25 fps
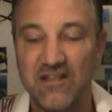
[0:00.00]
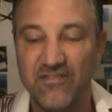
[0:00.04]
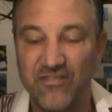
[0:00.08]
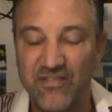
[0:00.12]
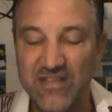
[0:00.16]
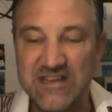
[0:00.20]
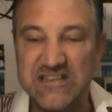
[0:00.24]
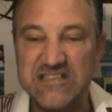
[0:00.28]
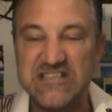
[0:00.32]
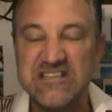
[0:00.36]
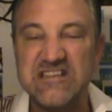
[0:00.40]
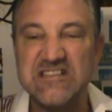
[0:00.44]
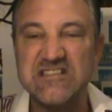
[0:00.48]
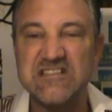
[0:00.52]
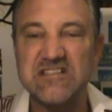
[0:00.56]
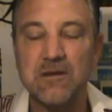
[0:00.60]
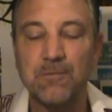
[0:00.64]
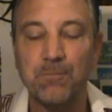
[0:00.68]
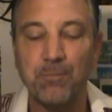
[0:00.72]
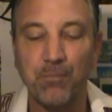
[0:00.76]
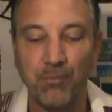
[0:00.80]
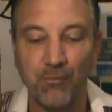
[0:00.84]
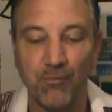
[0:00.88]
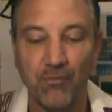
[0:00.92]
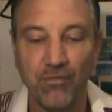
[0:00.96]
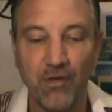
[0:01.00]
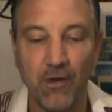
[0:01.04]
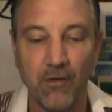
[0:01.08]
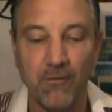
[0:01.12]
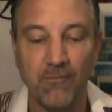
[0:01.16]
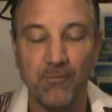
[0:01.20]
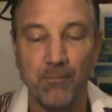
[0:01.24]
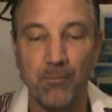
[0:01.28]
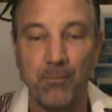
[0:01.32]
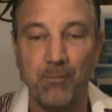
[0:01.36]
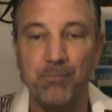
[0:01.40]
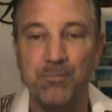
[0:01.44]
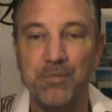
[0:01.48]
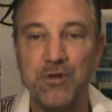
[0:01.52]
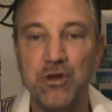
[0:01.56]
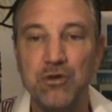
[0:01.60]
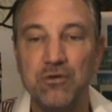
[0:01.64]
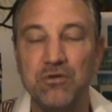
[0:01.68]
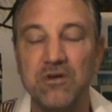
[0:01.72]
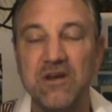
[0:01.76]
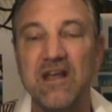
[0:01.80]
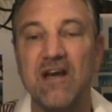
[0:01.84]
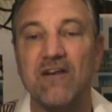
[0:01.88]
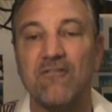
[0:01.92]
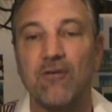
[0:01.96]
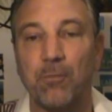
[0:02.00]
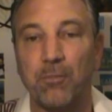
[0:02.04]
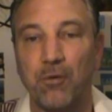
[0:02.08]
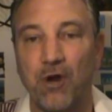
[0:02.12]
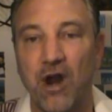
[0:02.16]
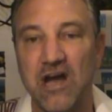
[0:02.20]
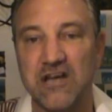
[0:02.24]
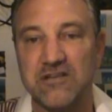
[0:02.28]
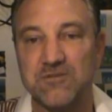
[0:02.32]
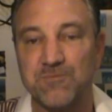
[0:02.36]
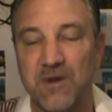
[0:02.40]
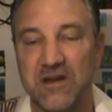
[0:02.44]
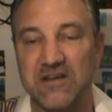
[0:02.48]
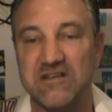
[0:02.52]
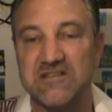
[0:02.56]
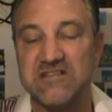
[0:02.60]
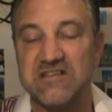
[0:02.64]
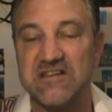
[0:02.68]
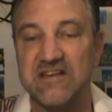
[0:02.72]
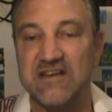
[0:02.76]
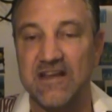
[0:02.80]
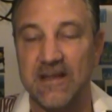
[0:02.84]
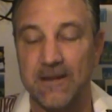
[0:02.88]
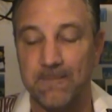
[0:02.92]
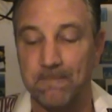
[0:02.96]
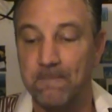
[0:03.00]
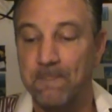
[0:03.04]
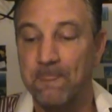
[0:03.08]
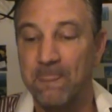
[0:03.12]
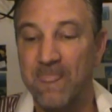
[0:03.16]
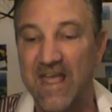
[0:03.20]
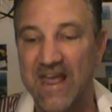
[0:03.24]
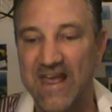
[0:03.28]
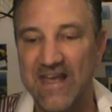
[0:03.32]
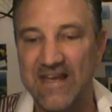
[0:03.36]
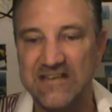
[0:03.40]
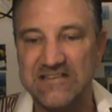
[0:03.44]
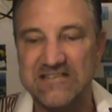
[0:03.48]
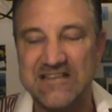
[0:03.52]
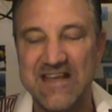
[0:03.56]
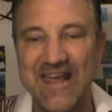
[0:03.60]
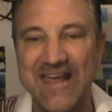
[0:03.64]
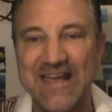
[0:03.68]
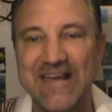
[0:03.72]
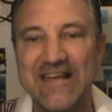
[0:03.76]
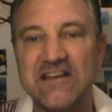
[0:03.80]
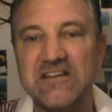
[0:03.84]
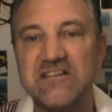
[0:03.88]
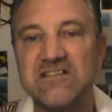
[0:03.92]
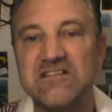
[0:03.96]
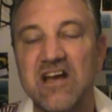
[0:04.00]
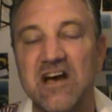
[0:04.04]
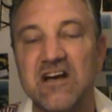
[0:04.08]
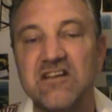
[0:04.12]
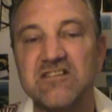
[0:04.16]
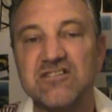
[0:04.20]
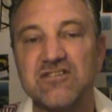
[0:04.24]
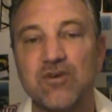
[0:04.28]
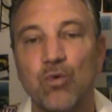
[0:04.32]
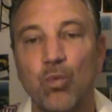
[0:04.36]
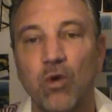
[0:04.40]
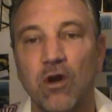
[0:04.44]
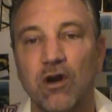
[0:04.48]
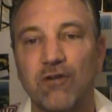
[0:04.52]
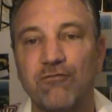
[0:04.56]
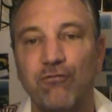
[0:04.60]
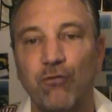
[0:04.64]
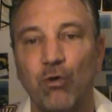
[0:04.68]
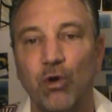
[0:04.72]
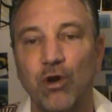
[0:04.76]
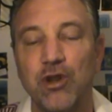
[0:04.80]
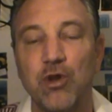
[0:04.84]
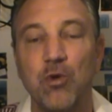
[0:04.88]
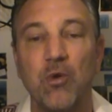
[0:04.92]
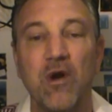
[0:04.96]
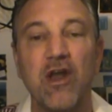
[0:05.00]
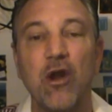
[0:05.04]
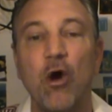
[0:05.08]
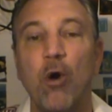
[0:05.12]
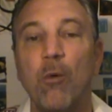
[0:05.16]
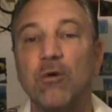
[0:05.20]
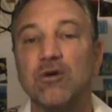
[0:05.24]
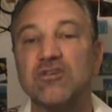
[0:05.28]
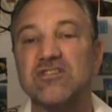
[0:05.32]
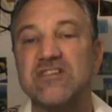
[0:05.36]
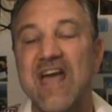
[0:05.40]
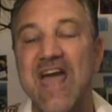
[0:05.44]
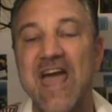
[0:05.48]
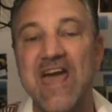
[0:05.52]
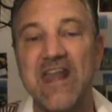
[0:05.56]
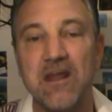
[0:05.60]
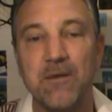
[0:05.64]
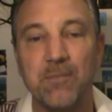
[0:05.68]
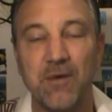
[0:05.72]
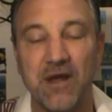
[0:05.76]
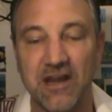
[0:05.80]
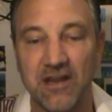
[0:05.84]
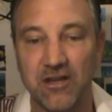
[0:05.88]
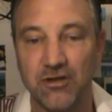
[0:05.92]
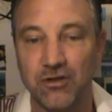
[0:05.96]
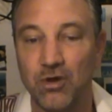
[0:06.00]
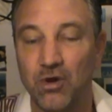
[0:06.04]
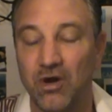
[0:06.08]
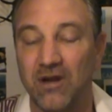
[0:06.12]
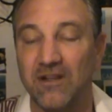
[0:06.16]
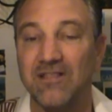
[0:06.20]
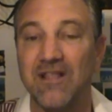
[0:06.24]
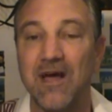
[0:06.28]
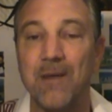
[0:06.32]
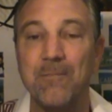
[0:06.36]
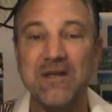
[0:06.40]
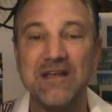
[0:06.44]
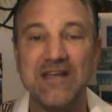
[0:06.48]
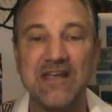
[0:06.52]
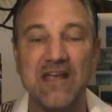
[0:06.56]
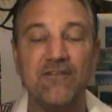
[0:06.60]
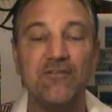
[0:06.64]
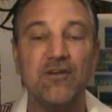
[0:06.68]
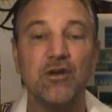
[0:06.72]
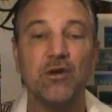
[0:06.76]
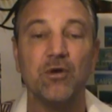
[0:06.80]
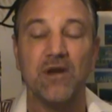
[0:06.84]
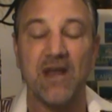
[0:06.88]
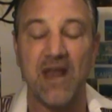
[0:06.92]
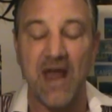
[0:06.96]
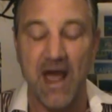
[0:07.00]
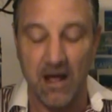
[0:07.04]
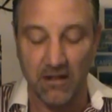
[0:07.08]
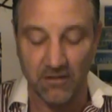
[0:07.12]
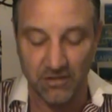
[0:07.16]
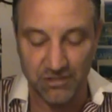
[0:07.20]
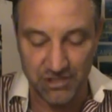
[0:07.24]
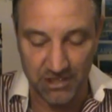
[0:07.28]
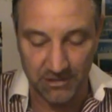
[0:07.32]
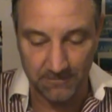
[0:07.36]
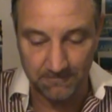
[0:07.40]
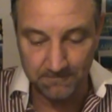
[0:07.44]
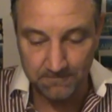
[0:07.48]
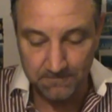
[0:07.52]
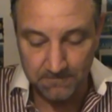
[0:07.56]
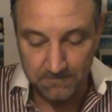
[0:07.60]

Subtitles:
This is the beauty of a prospecting CD, is it does the work for you, and almost anybody can do it. Let me give you an analogy.